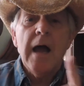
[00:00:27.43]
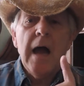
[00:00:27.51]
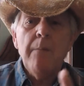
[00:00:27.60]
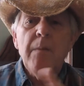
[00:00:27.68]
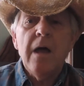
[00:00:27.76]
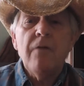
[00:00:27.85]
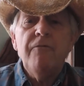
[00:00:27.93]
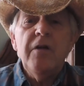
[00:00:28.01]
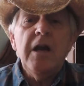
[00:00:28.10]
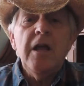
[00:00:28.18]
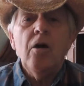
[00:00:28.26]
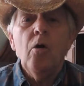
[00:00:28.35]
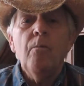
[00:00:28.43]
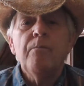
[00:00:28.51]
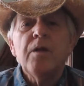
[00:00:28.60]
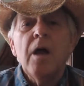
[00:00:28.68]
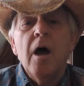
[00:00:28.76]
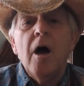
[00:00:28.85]
I made a video
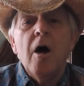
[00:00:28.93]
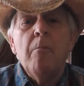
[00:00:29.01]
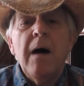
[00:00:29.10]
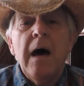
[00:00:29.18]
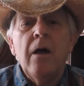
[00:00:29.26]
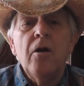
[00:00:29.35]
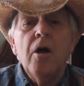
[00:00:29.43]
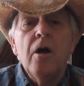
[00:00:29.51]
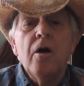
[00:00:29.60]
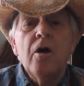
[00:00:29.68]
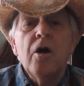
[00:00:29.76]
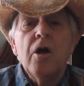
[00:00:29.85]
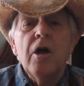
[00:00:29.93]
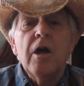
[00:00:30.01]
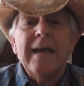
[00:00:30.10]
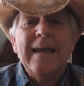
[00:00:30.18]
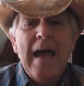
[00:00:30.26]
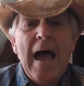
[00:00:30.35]
about
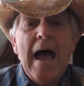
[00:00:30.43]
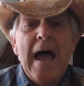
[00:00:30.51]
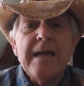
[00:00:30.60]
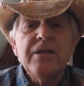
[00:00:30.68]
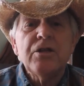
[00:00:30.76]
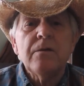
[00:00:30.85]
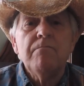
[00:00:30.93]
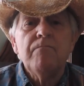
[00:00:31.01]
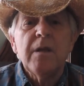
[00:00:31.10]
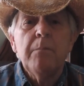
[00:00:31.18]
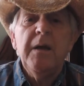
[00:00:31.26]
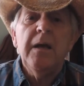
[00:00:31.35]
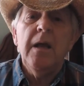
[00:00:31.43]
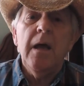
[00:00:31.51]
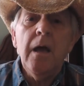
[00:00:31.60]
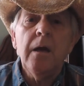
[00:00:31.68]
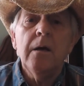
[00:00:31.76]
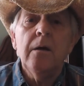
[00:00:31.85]
guys being
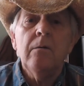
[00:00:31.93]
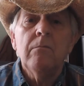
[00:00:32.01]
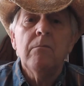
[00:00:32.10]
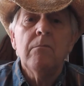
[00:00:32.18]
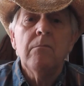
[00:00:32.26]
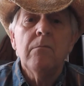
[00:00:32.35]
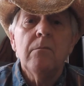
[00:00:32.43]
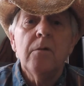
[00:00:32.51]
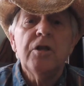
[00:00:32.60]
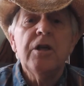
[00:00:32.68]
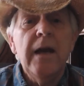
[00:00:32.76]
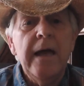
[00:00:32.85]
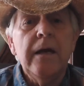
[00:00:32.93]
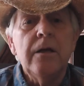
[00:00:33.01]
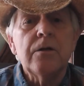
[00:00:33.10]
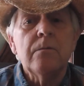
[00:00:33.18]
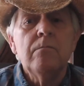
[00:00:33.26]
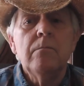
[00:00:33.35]
ignorant to
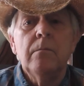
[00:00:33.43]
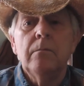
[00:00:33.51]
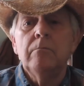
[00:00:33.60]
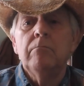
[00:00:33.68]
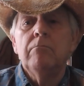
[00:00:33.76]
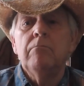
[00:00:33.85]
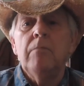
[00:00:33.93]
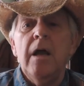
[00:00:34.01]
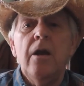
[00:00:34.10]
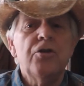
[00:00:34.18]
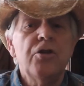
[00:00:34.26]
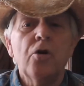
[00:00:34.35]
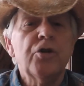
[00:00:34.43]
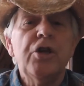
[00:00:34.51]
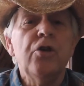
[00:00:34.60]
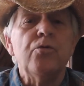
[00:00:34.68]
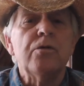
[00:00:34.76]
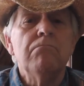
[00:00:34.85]
ladies. And there's no
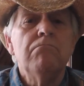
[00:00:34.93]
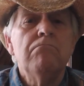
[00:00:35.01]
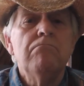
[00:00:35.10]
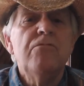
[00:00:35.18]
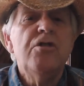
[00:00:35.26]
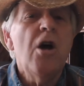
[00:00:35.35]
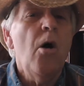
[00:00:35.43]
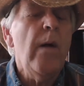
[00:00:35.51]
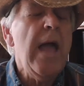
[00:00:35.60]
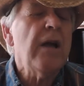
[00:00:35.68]
excuse. No